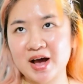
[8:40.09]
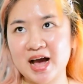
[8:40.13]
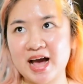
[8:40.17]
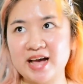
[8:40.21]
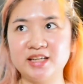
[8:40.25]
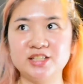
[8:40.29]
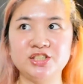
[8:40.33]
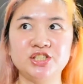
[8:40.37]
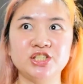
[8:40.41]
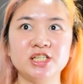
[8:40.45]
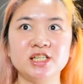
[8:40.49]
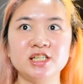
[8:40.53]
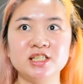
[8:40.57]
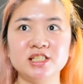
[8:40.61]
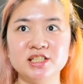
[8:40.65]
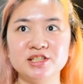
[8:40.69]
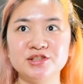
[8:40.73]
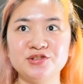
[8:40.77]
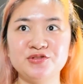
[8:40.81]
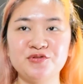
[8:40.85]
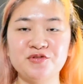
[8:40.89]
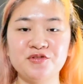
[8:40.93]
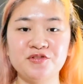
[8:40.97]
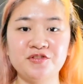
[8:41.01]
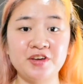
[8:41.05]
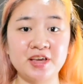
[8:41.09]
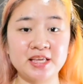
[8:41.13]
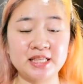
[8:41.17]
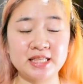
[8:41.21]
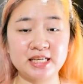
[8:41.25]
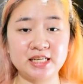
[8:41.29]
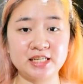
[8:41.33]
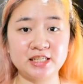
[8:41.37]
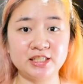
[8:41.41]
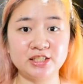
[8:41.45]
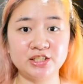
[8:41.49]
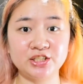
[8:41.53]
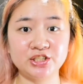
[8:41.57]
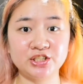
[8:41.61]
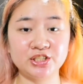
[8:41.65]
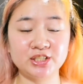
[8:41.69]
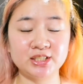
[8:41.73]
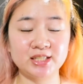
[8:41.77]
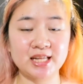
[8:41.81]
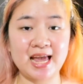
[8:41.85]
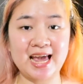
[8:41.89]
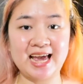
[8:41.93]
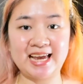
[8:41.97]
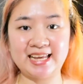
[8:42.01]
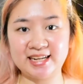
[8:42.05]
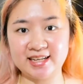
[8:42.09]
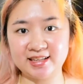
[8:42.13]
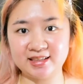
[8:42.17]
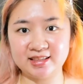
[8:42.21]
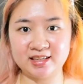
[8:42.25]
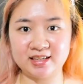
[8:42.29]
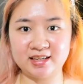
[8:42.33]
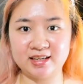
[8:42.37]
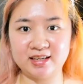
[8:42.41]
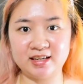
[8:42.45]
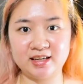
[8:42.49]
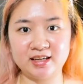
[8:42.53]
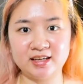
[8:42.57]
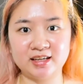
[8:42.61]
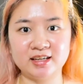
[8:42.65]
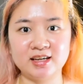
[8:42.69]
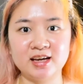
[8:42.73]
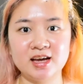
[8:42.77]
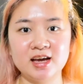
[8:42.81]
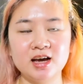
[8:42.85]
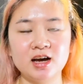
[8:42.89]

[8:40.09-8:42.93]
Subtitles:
I just finished editing